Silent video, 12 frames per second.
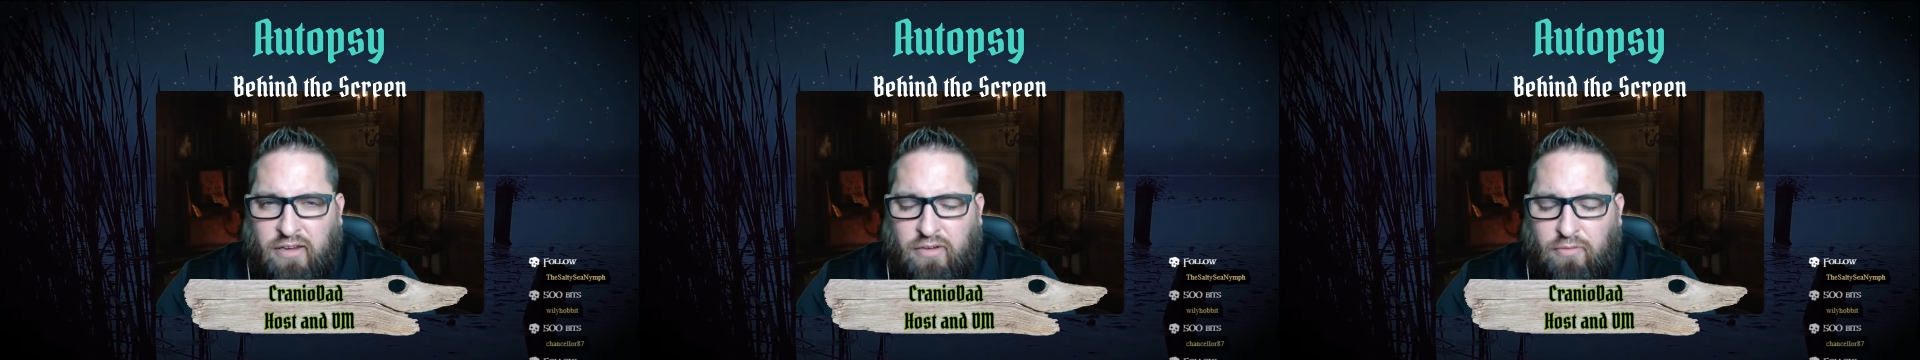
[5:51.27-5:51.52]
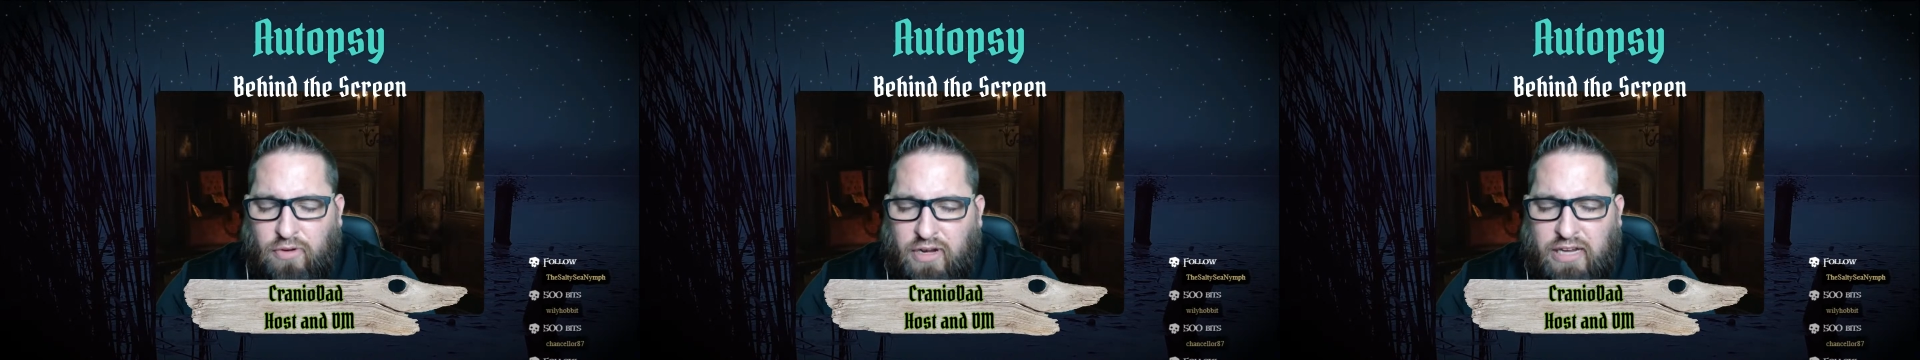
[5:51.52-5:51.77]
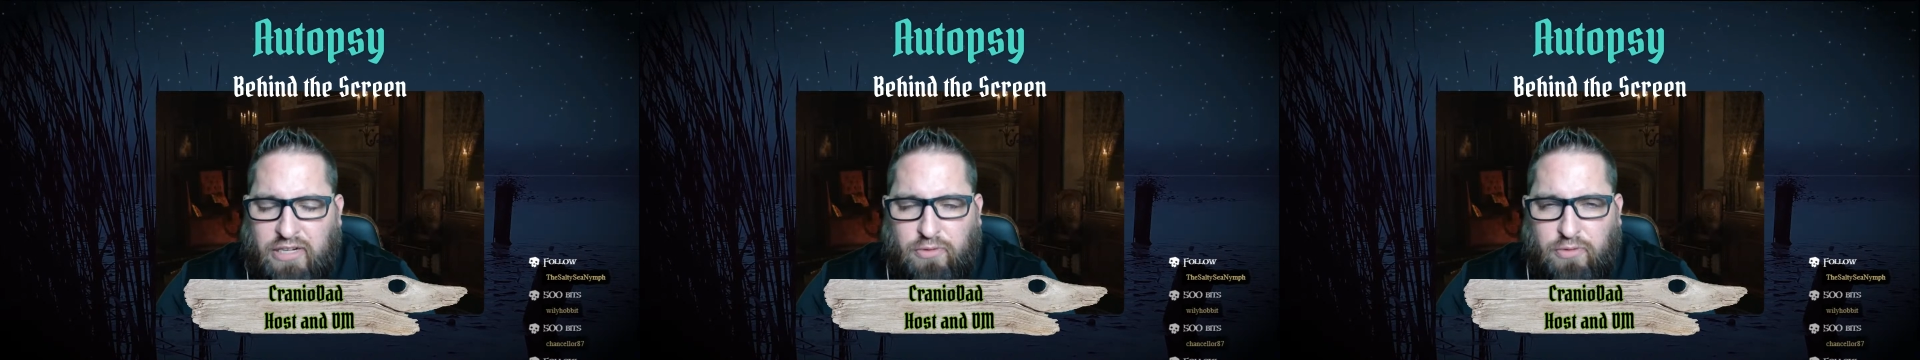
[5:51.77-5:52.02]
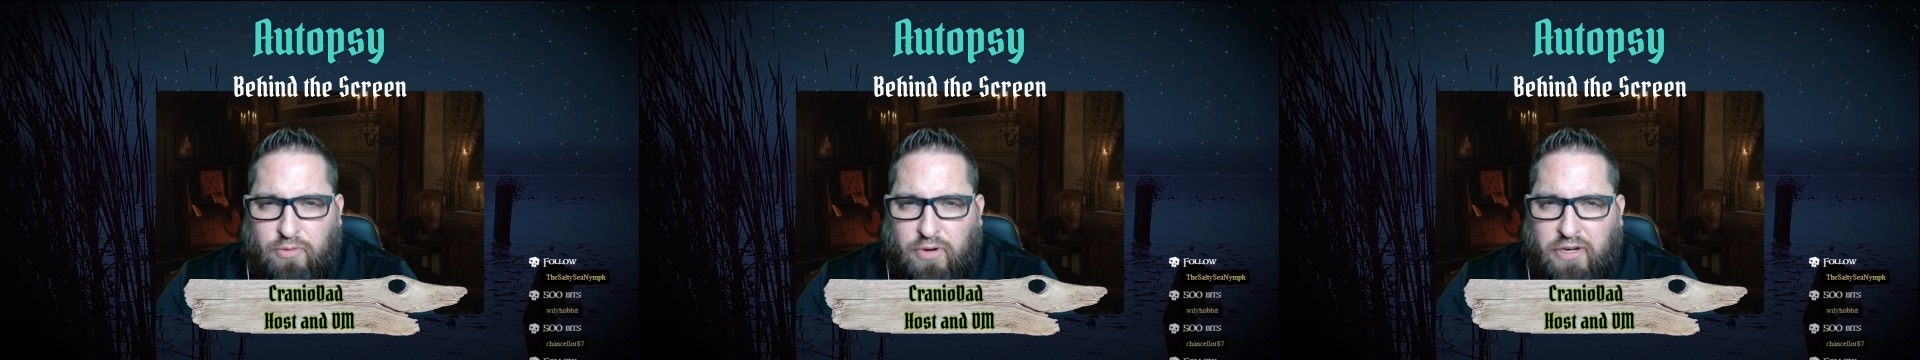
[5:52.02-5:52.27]
He rolled a natural
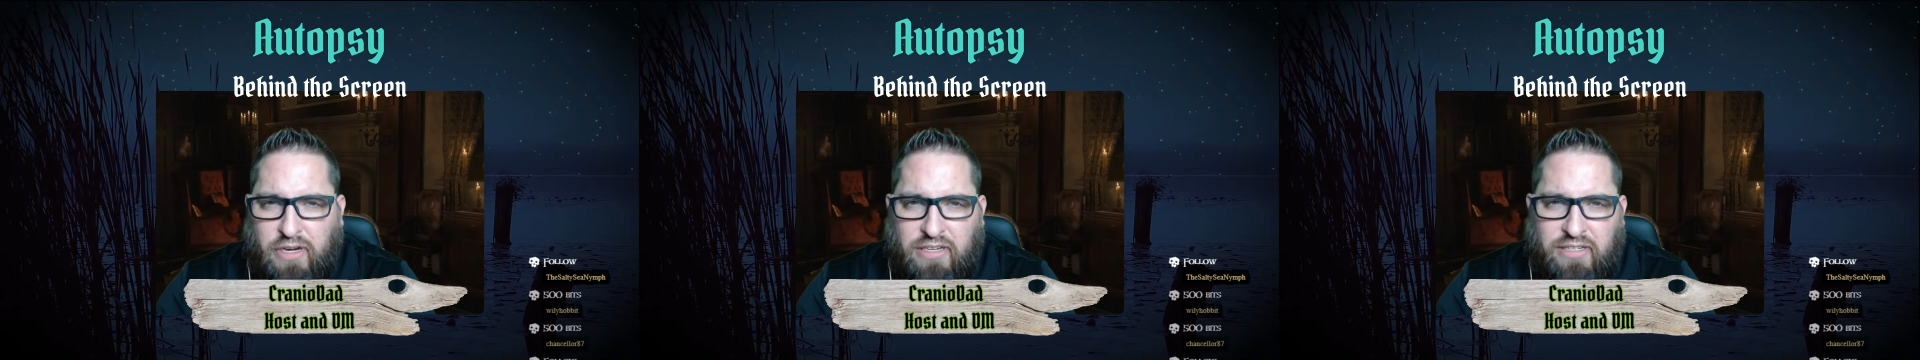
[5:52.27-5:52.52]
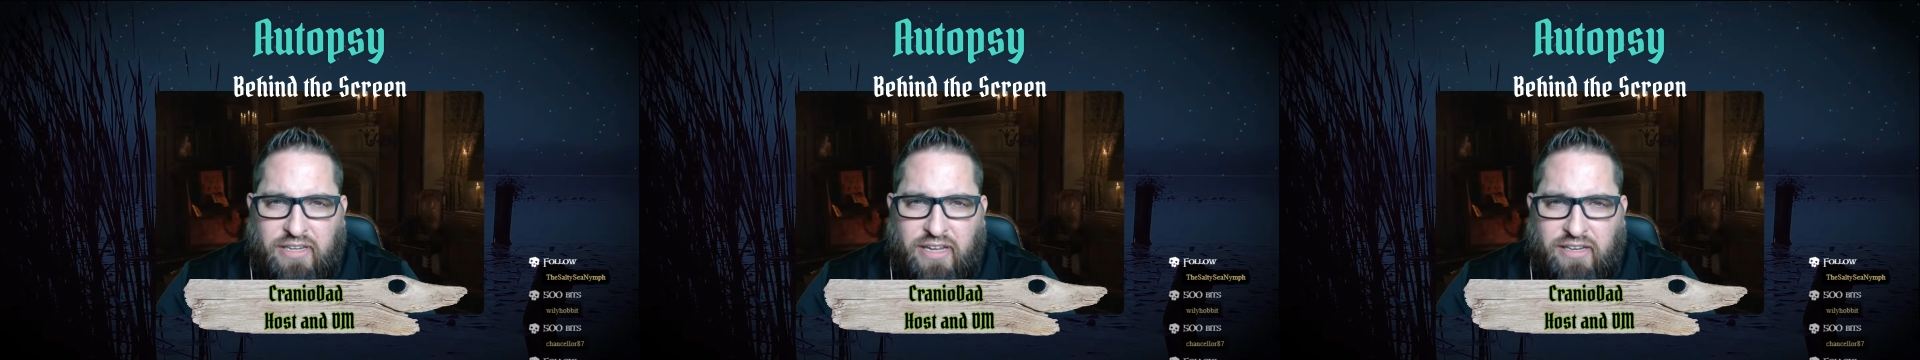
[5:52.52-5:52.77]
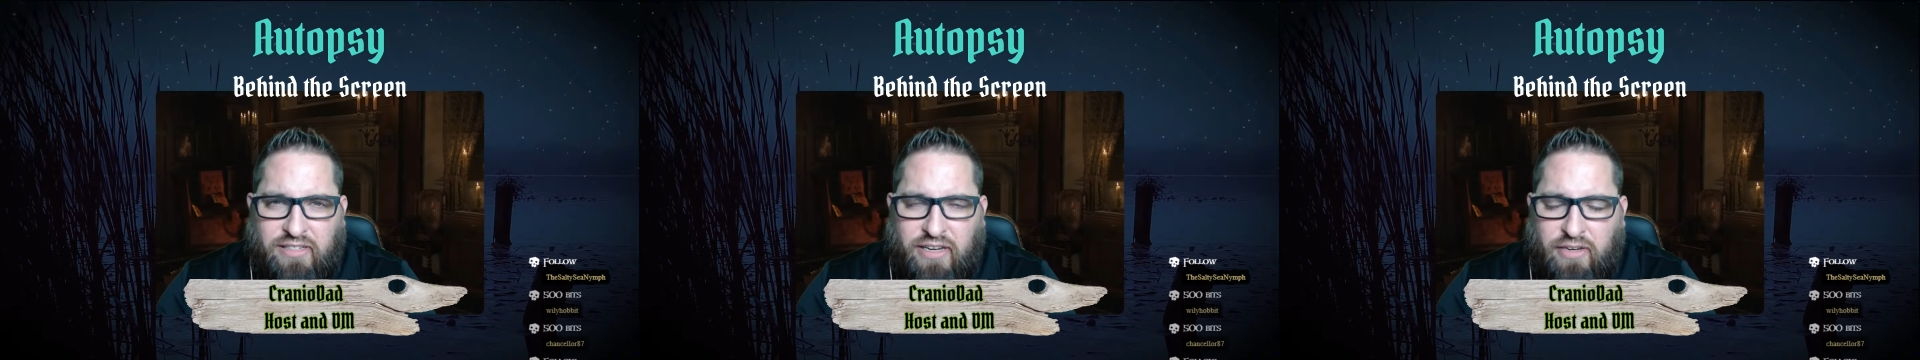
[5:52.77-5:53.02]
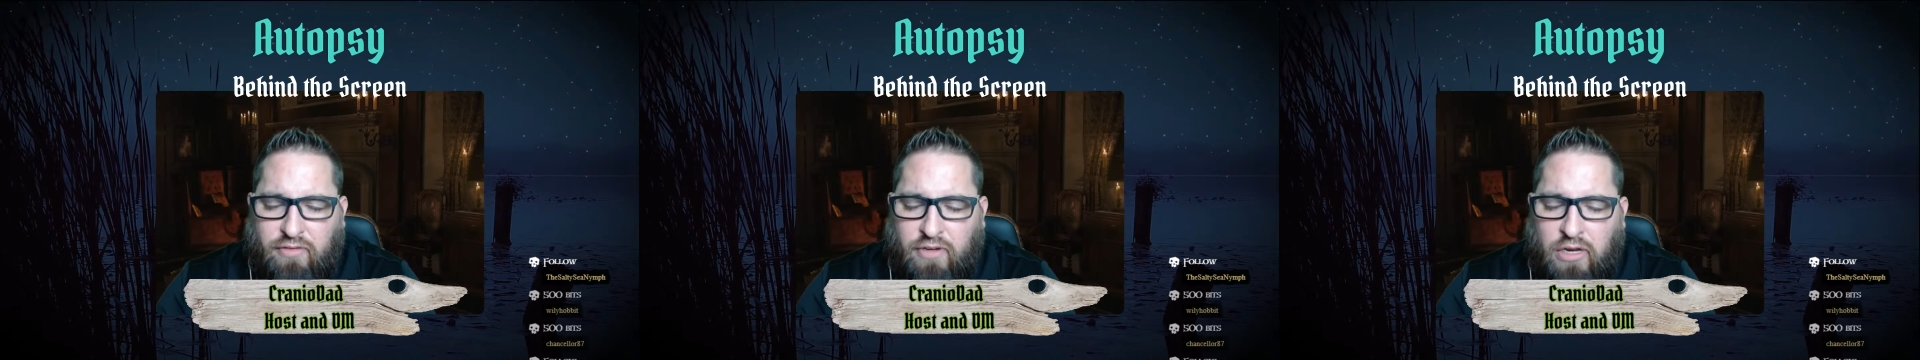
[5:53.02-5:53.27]
20 on his dex
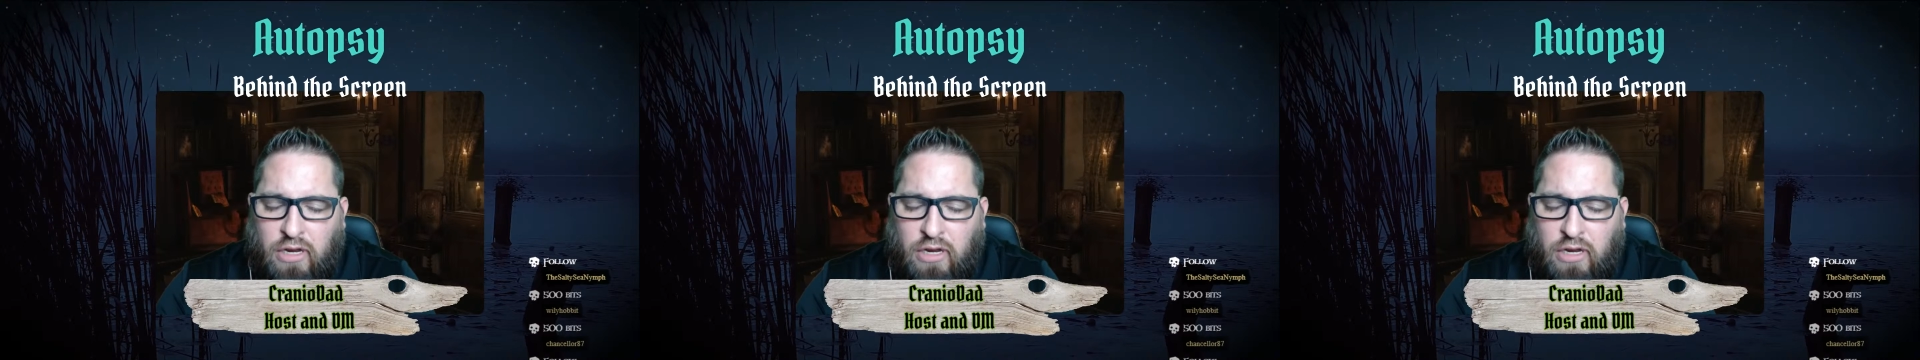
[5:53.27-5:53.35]
save,